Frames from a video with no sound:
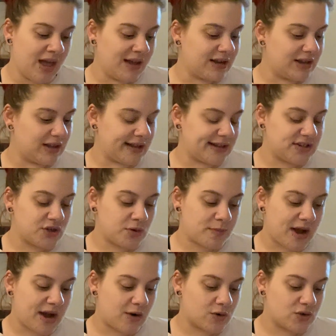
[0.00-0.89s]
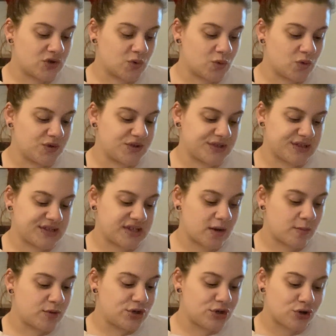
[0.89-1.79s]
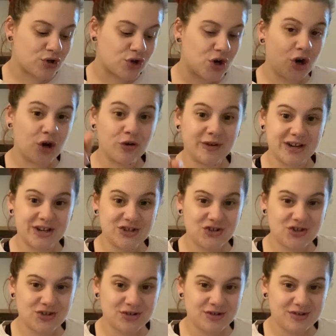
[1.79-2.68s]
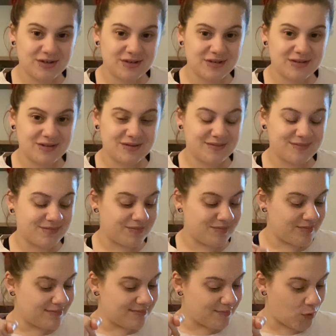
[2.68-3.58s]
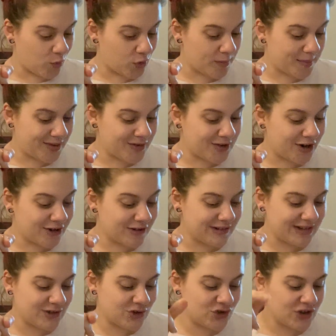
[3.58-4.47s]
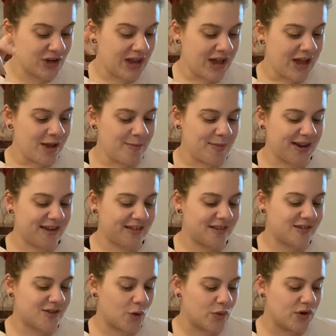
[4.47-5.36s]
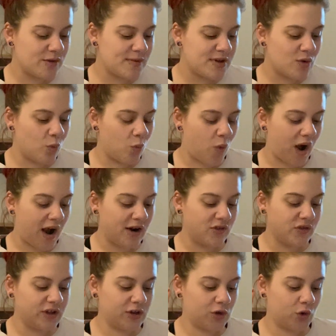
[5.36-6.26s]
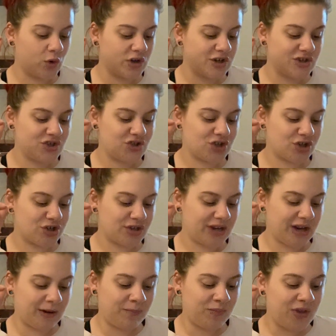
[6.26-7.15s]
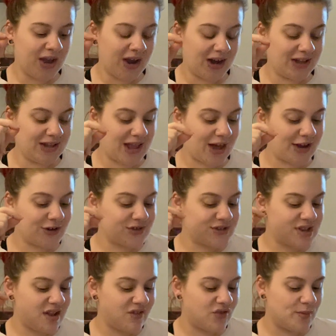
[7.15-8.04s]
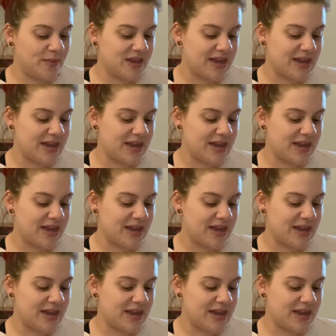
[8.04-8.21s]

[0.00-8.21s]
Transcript: Collect your power tools and summon your courage. More about courage, because it's going to be a wild and glorious journey. Allow yourself to be